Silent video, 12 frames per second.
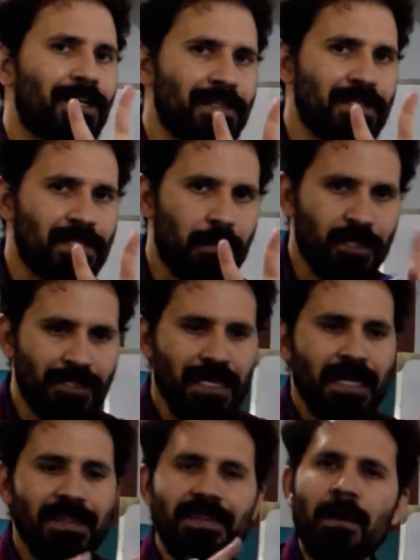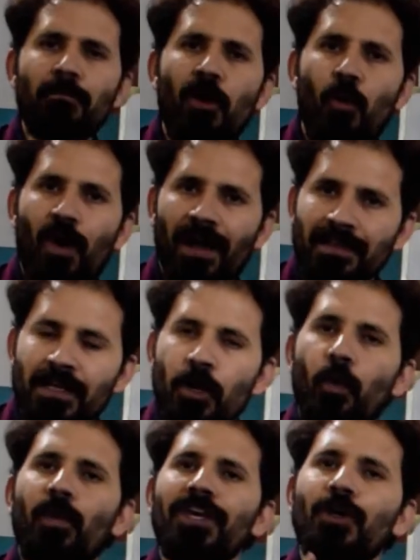the subject. Number
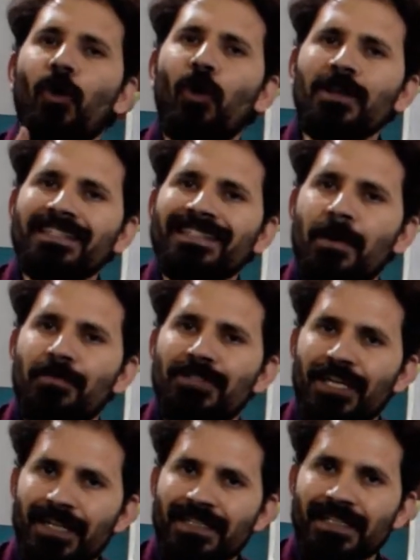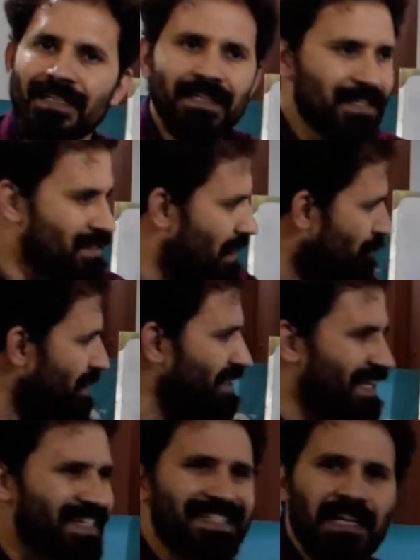one, we call subject
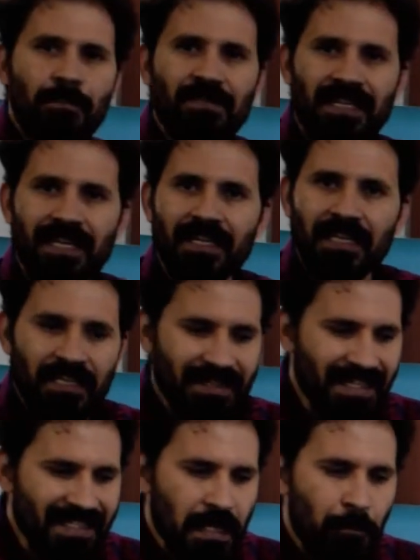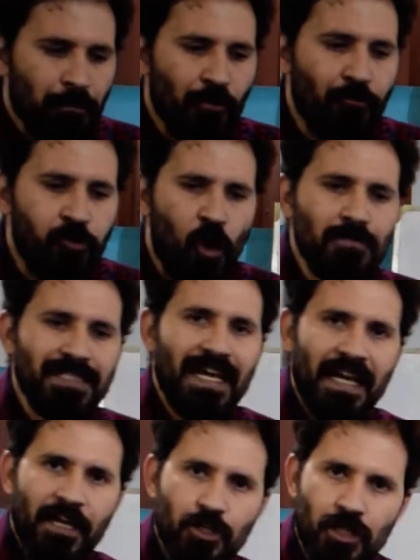is something that performs
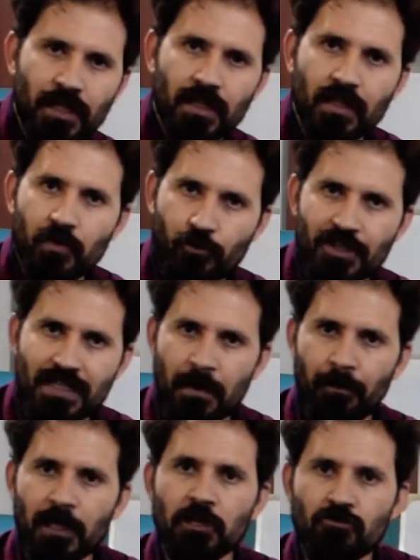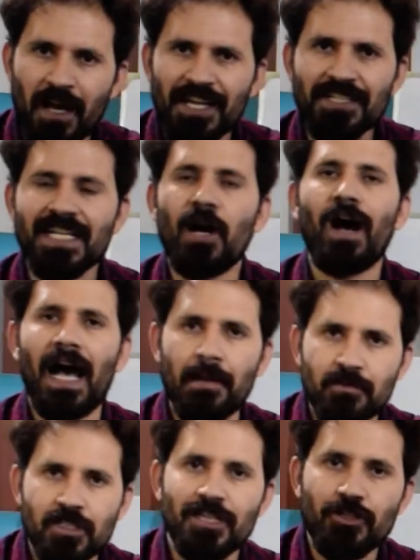an action. For example, right now
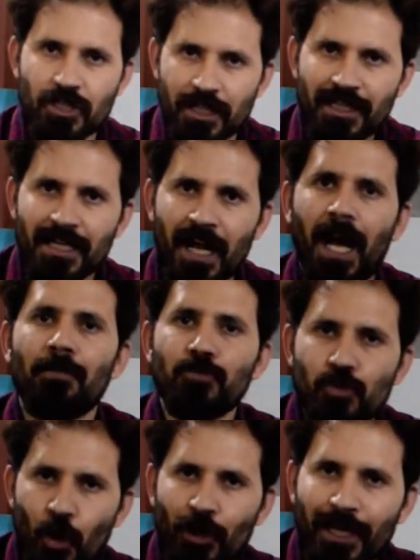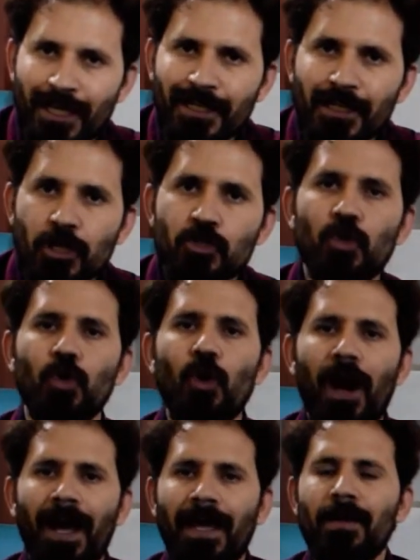I'm teaching, I'm talking, so who
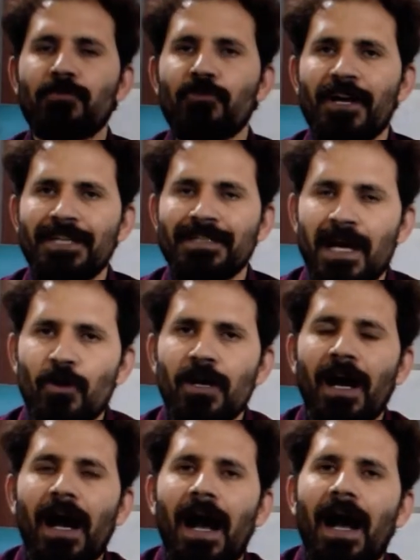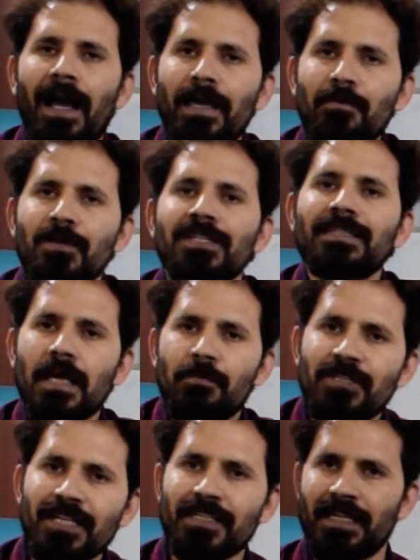I am right now? I'm
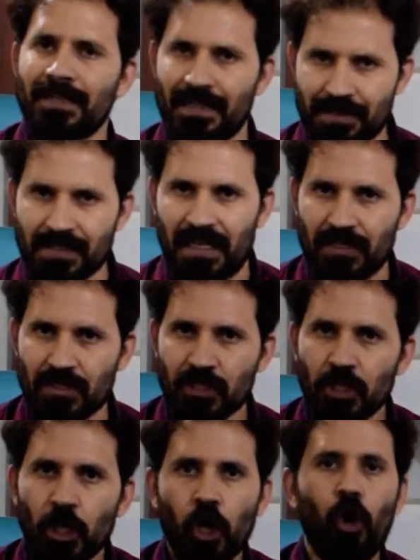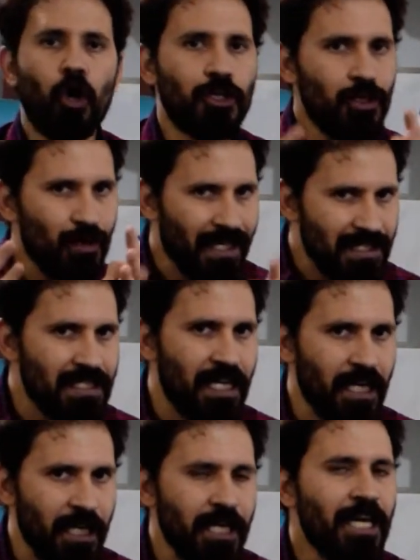subject in this case. Or you can
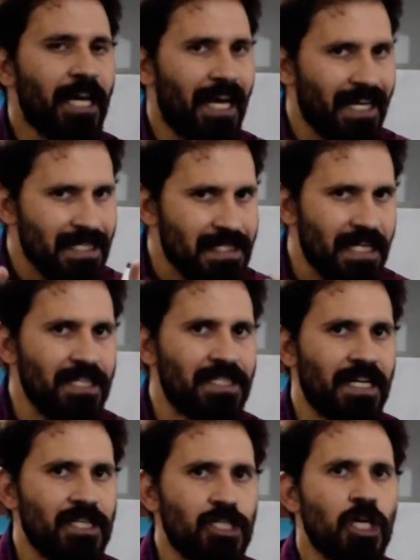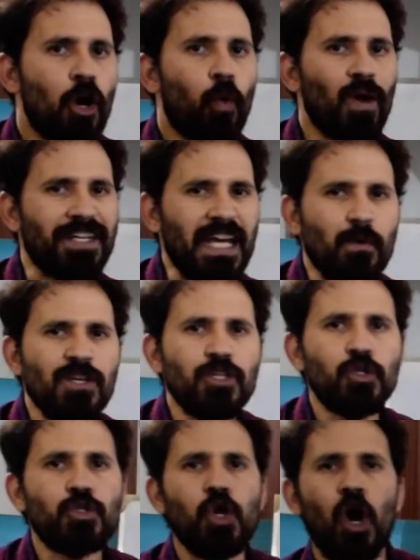say in a sentence, whatever
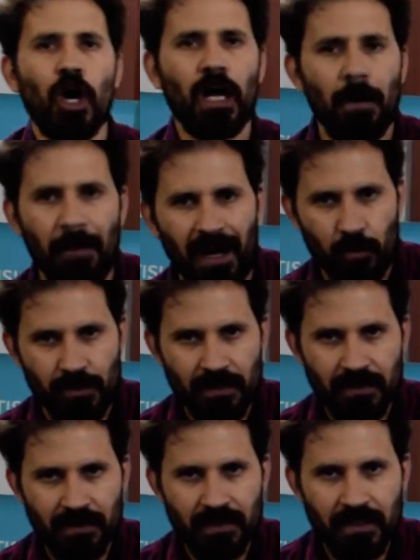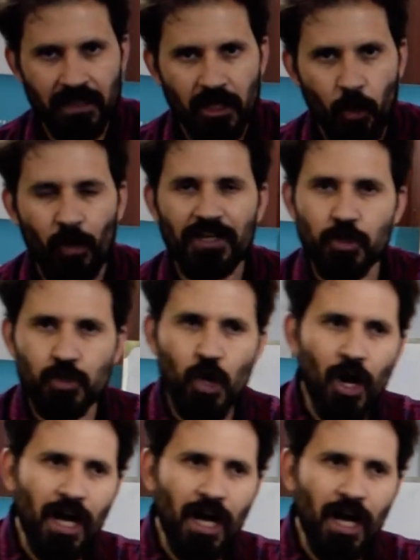you talk about. When you talk